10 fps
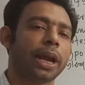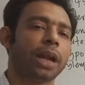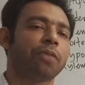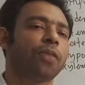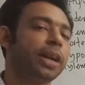
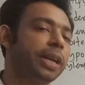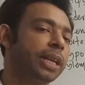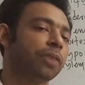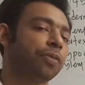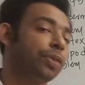and
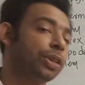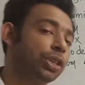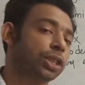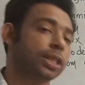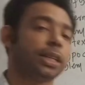finding the
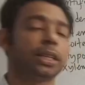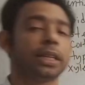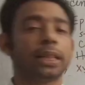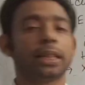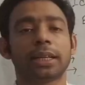features and tell that